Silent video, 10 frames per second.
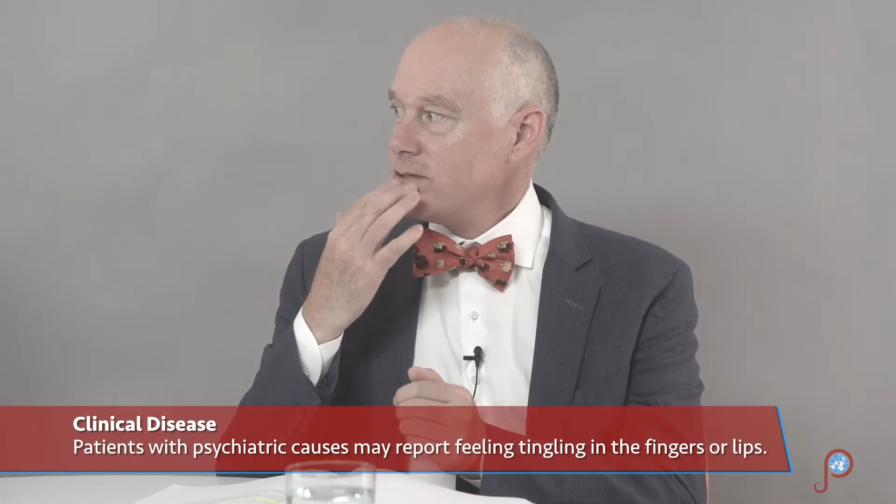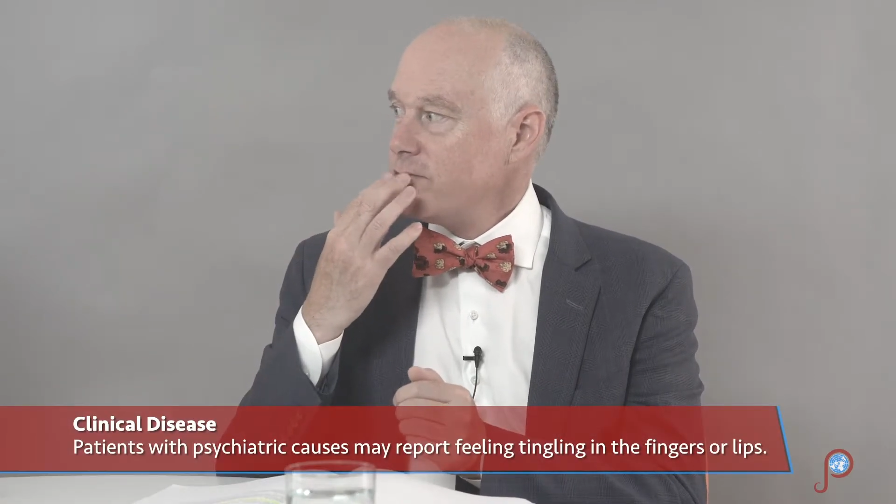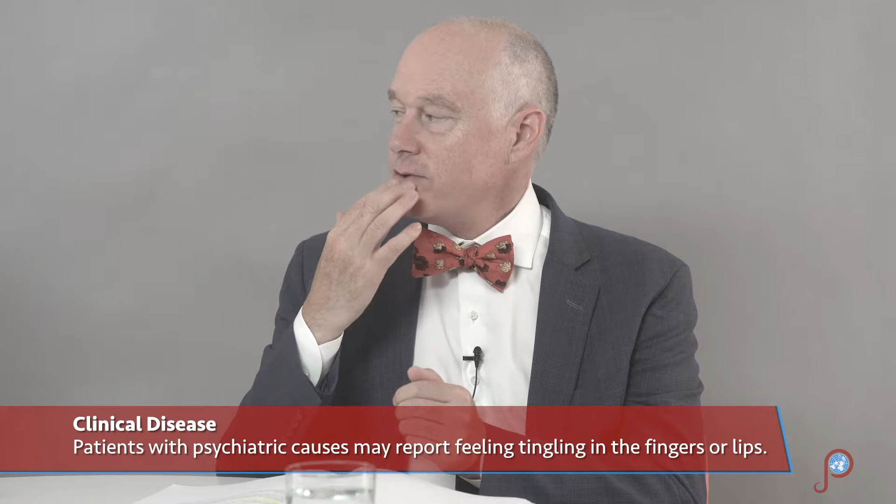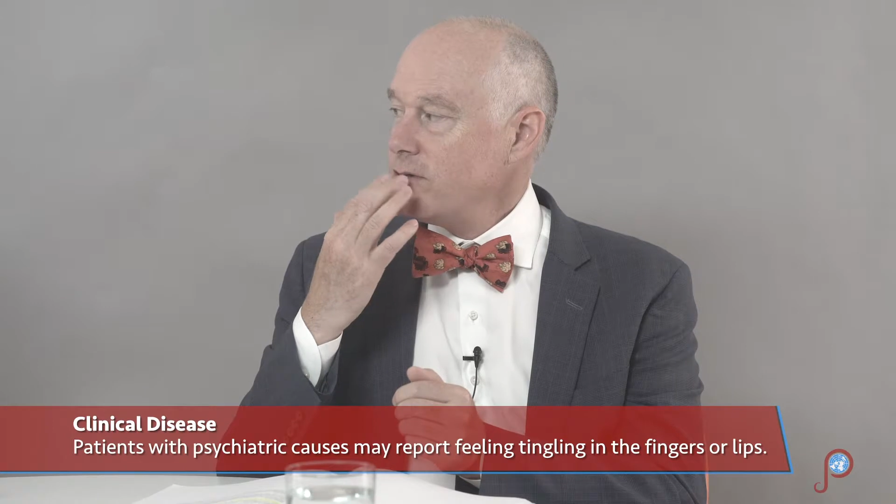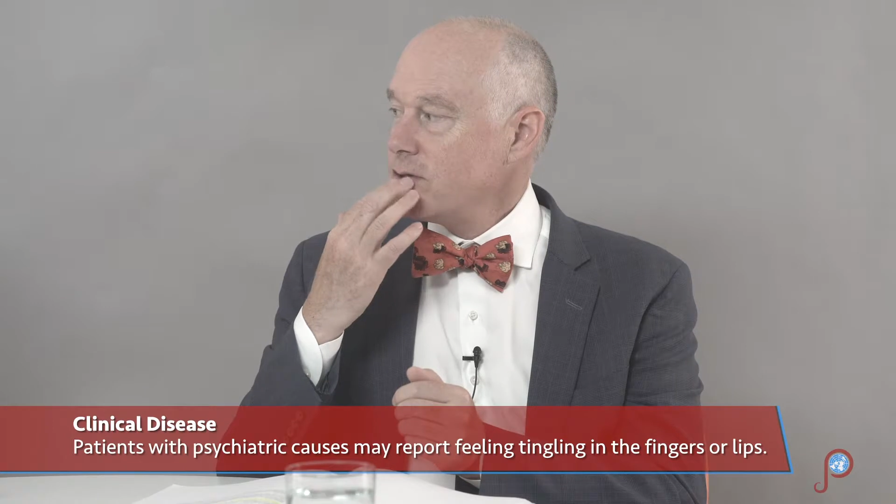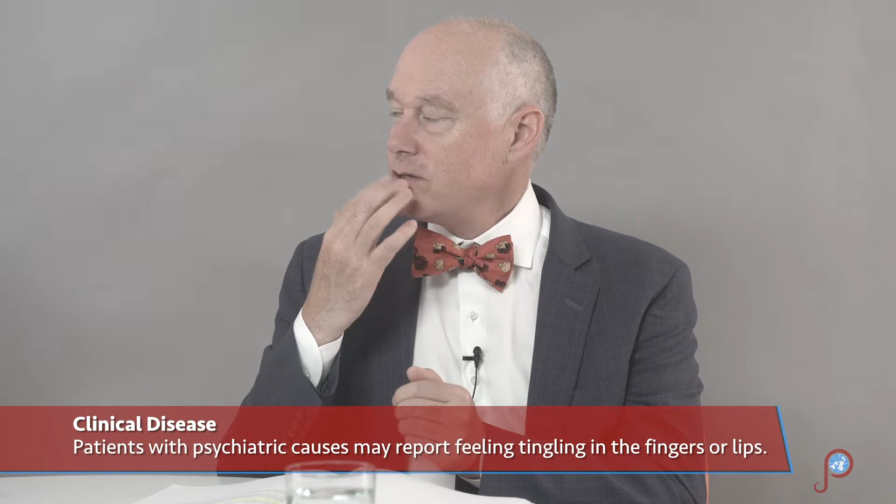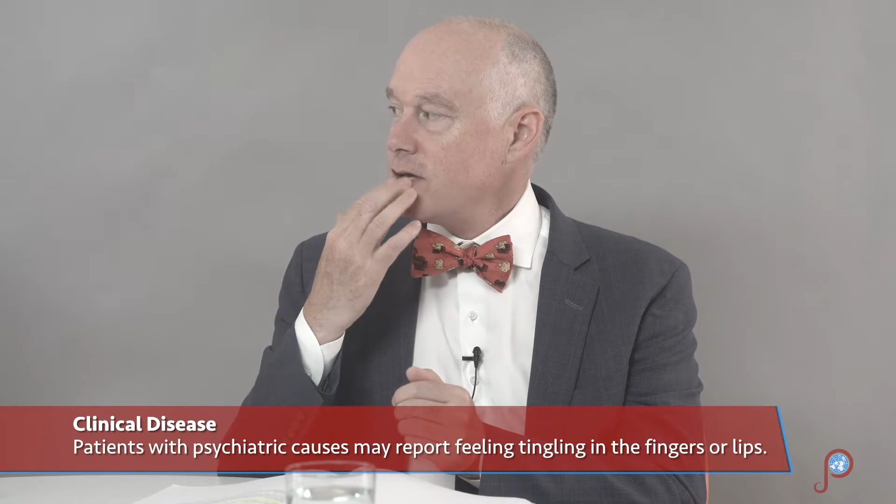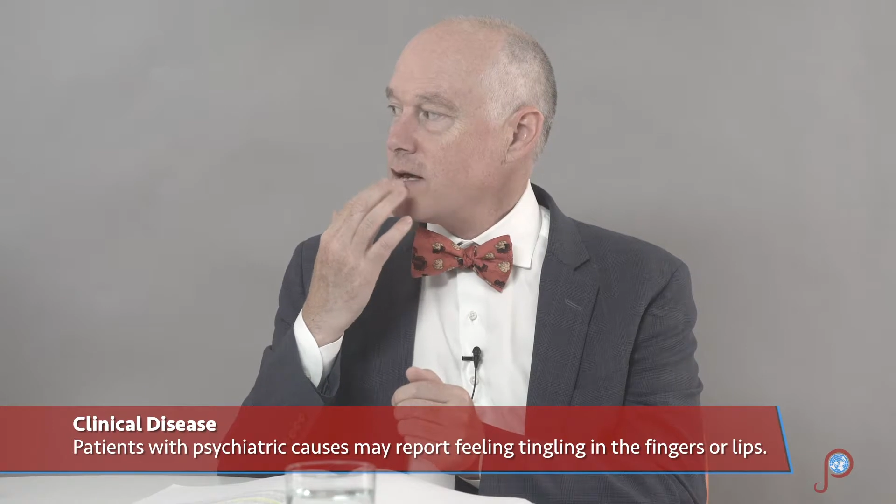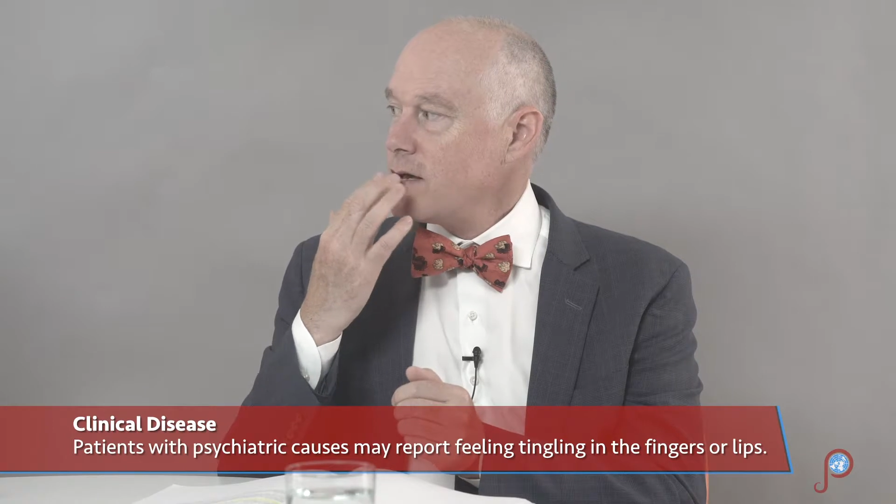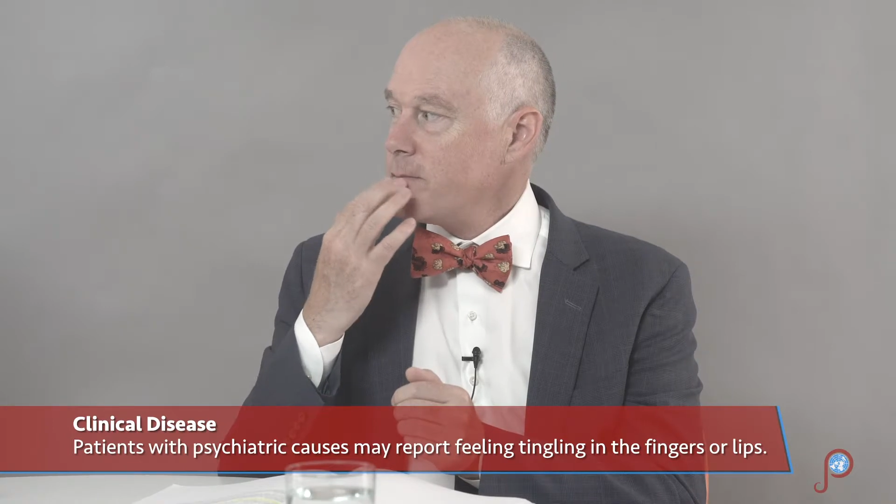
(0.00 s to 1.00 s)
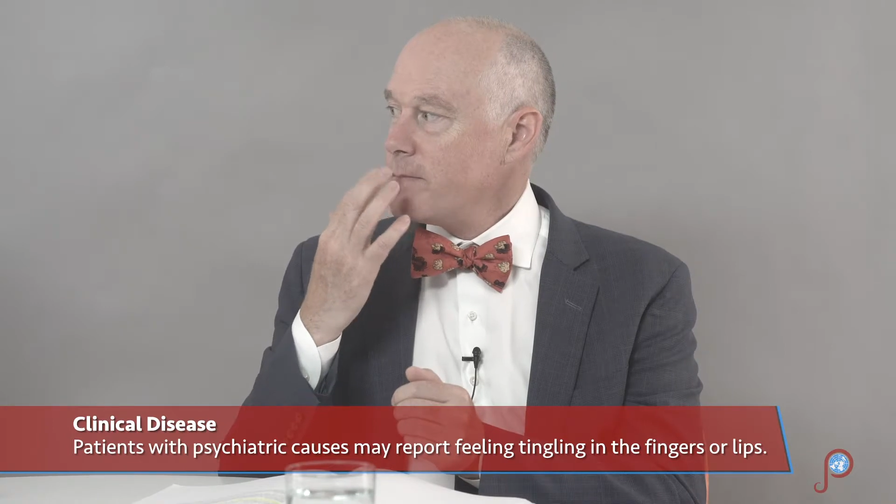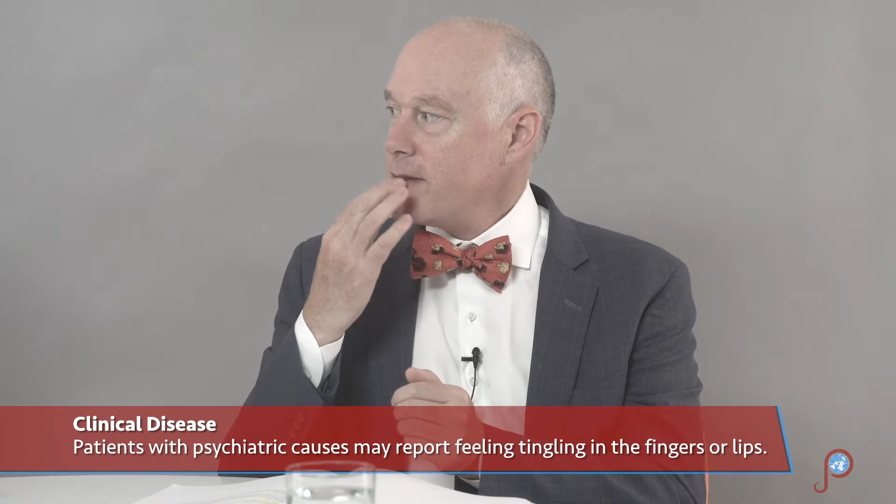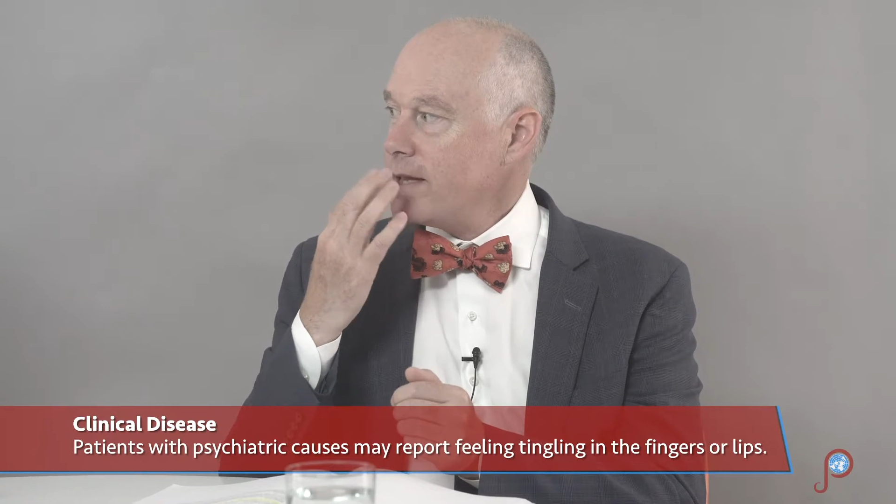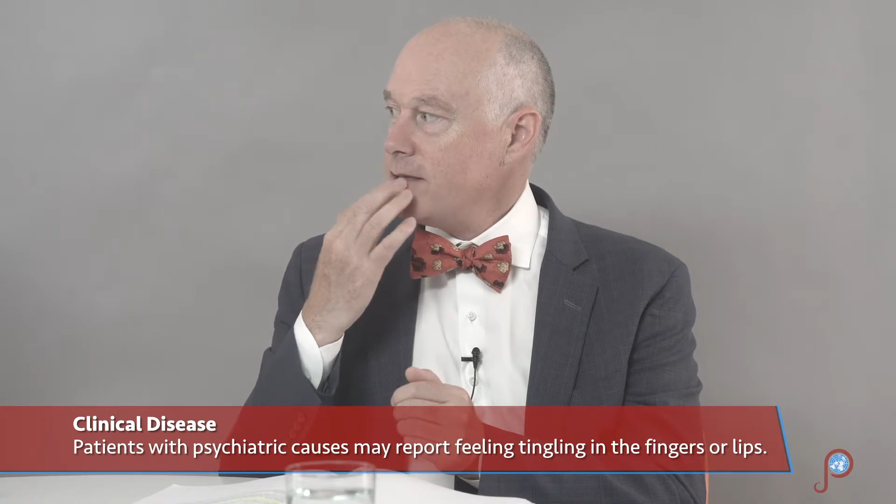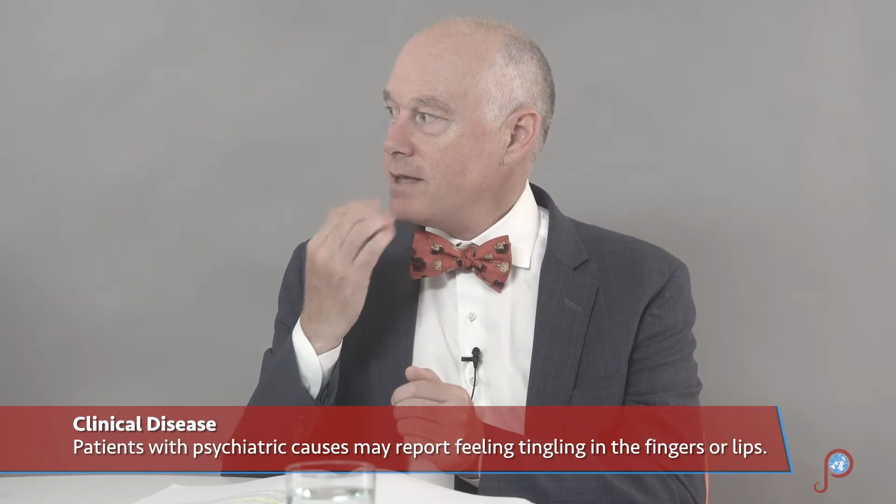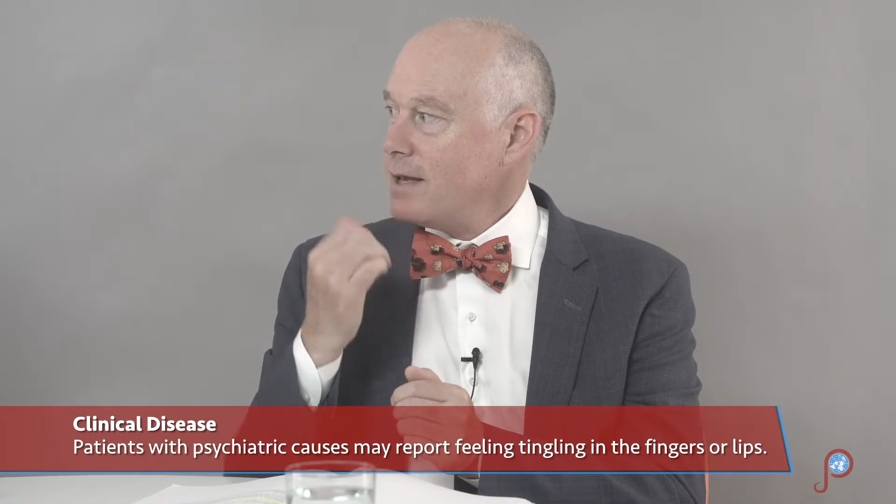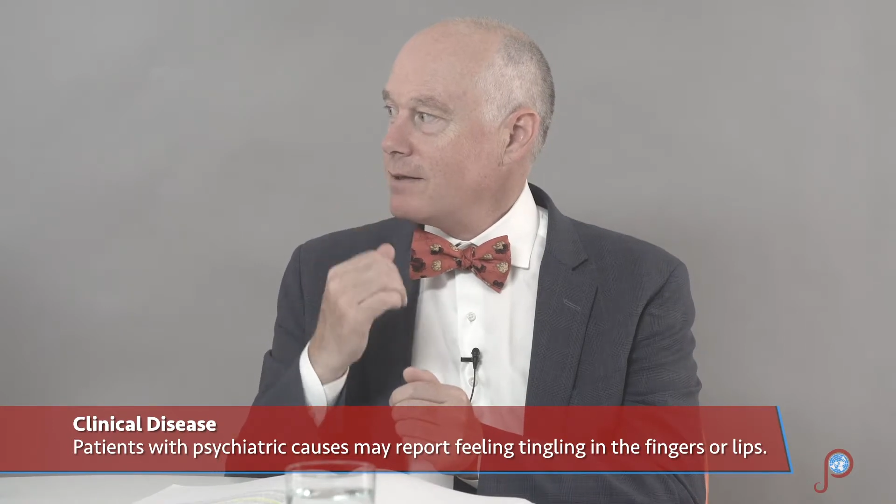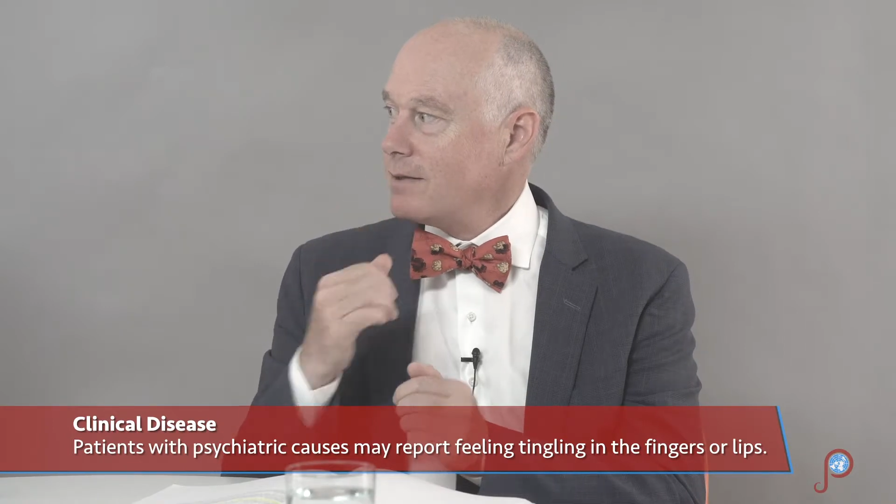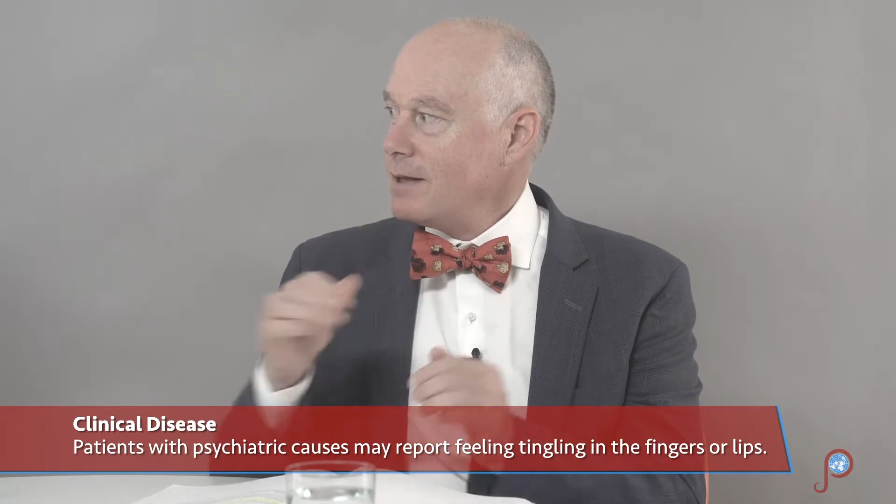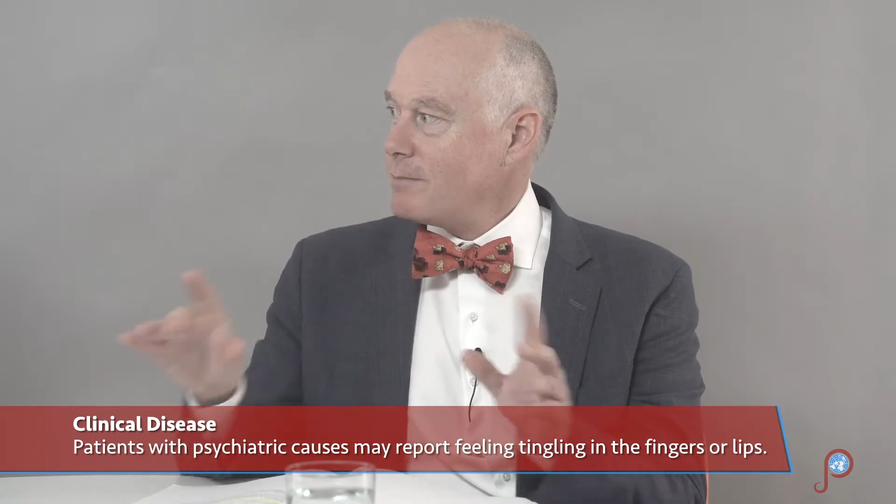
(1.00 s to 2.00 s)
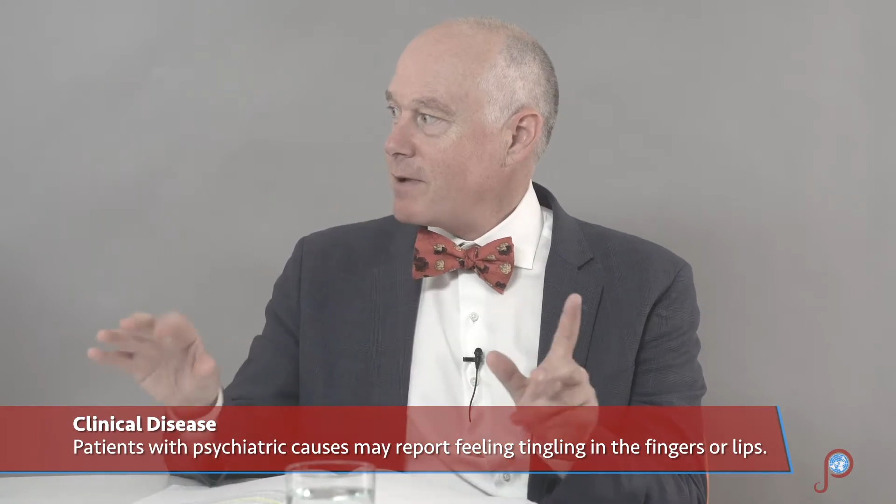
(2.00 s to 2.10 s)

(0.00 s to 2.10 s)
to feel numb and tingly,